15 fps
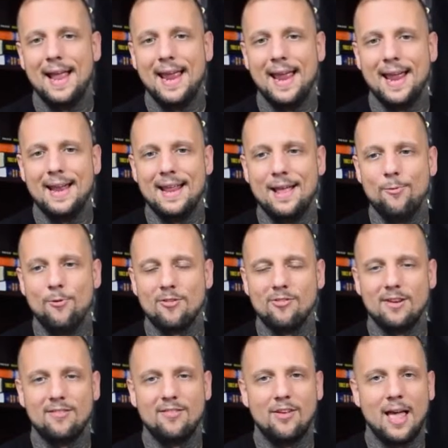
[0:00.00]
And it
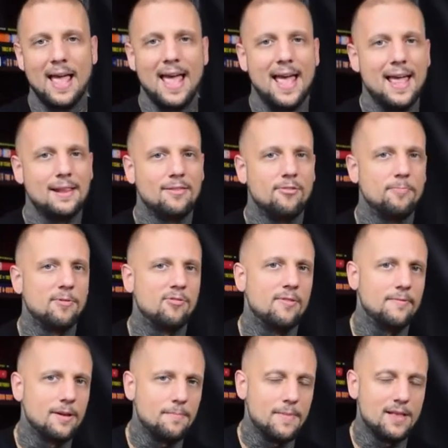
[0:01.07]
wasn't until I had
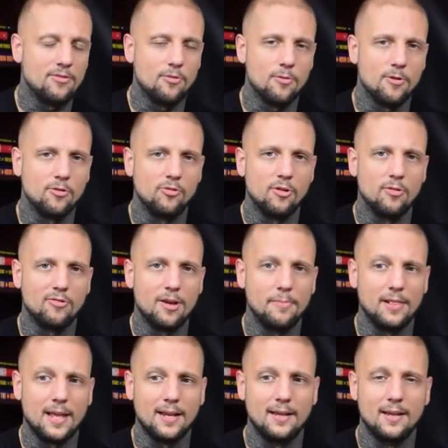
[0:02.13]
specific mentors, you know, tell
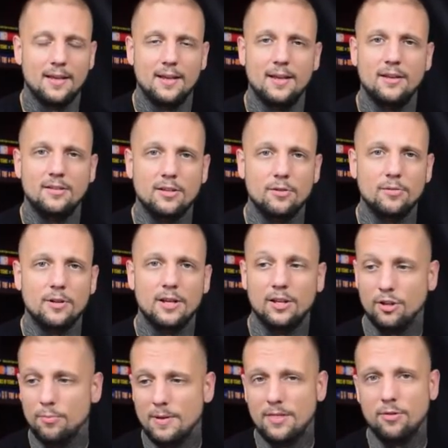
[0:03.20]
me like, dude,
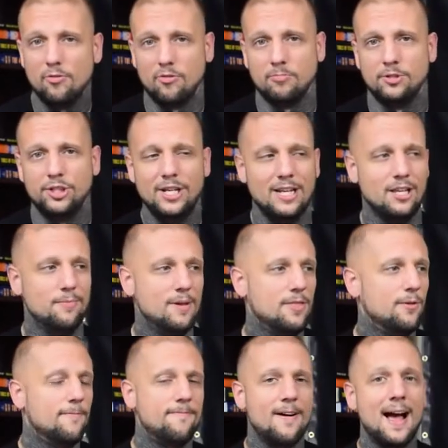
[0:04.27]
you've been through some shit. You've
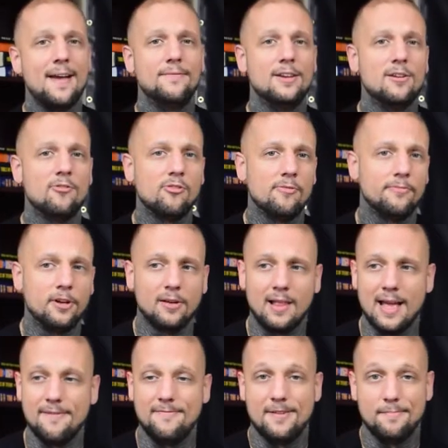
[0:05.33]
been through five years of your
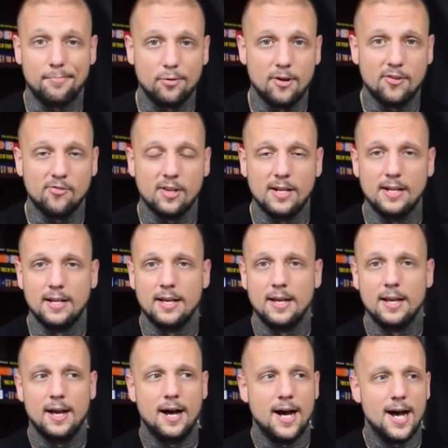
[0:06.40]
life in prison.
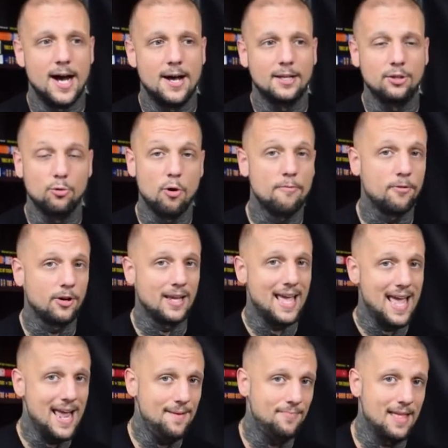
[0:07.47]
Uh, you
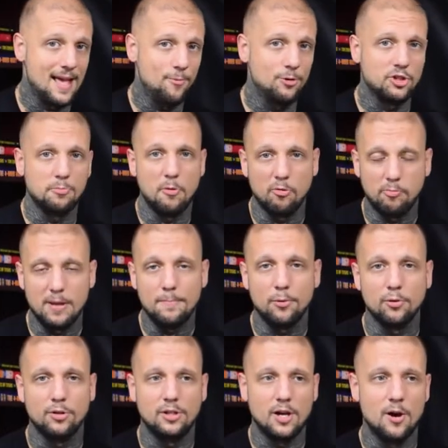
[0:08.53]
overcame that, which most
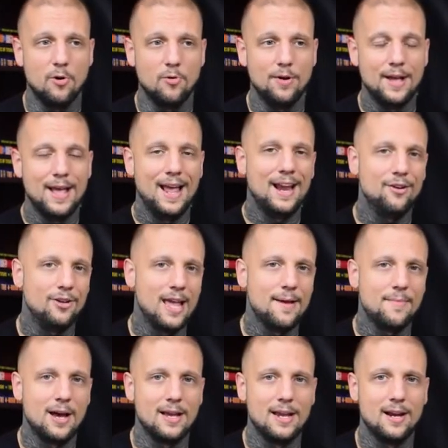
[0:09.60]
people don't. And you
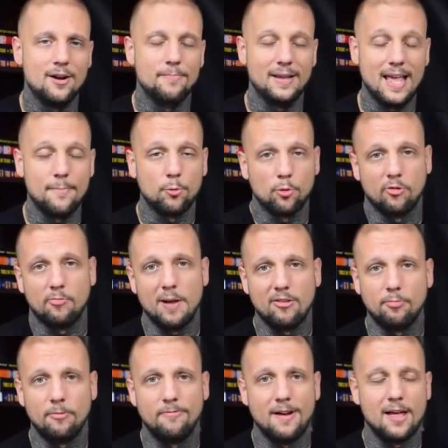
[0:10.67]
came out here and became a
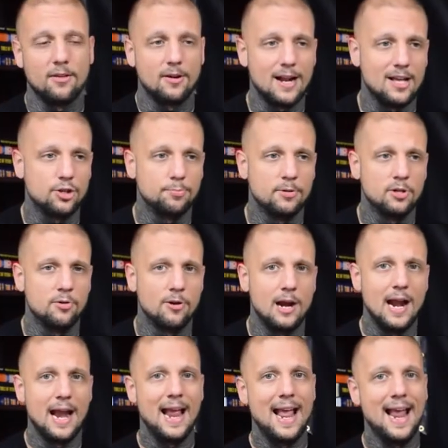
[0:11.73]
responsible father and
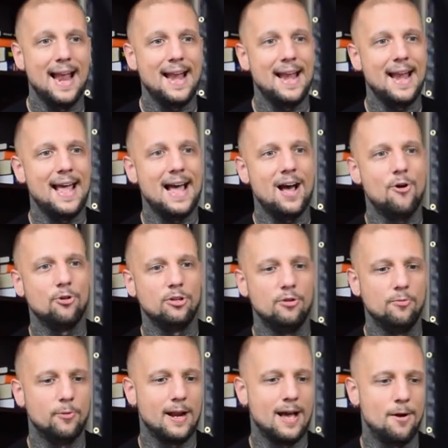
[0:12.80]
entrepreneur. And now
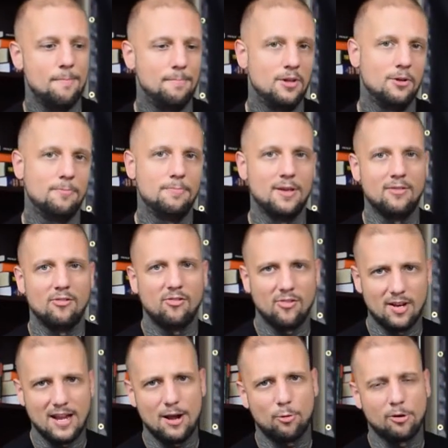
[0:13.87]
you went out and built a
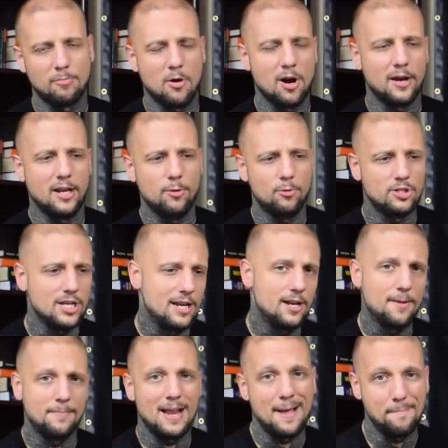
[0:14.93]
business in network marketing, which
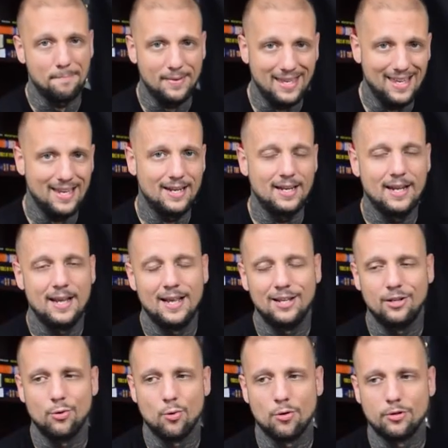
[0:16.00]
ended up not being
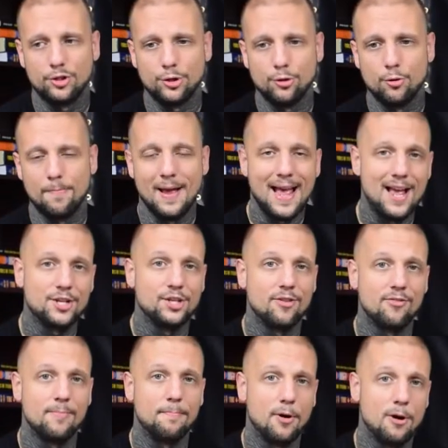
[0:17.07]
your true
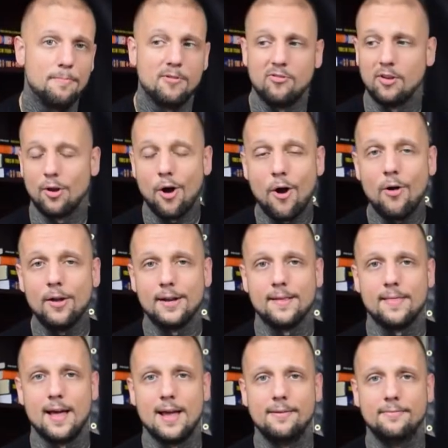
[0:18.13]
passions and purpose and calling
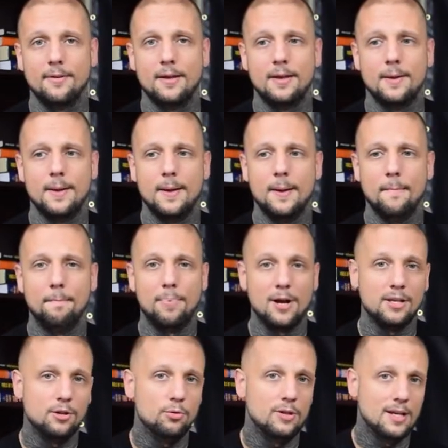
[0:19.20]
in life.
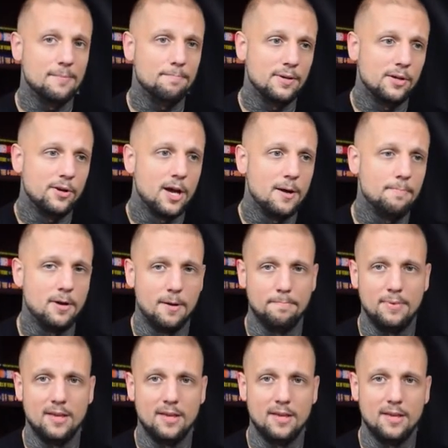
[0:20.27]
But you did build up a